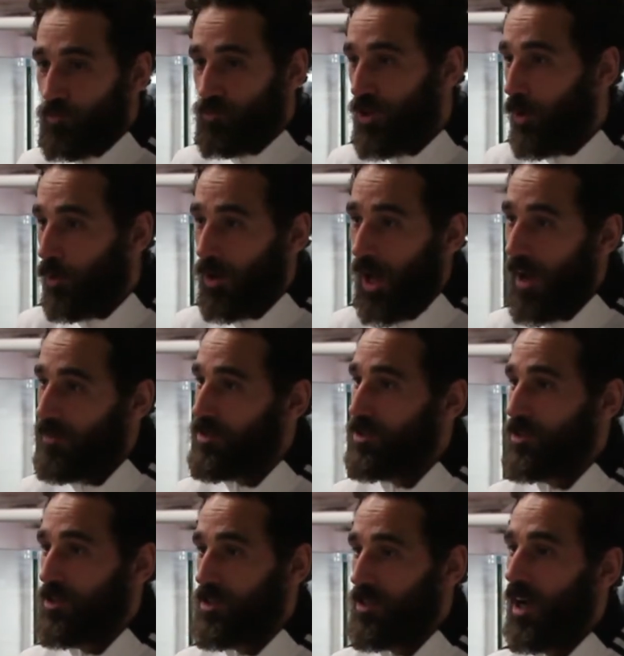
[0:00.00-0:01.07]
real life
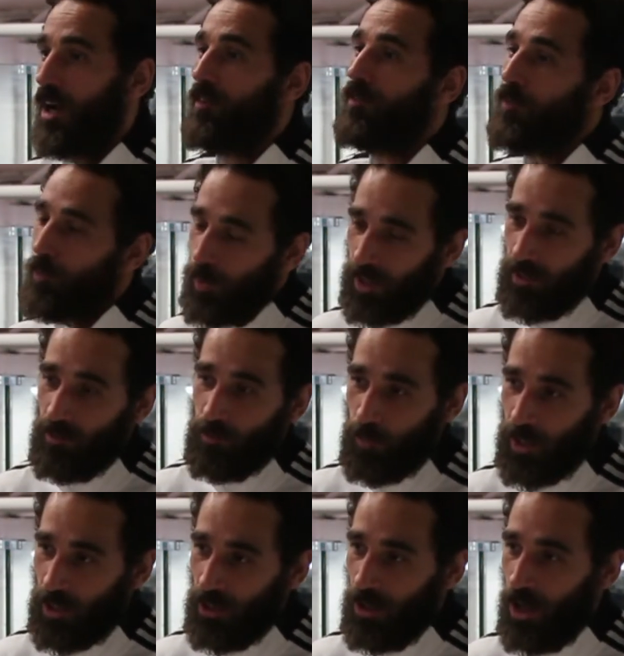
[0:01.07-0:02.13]
stuff we can we can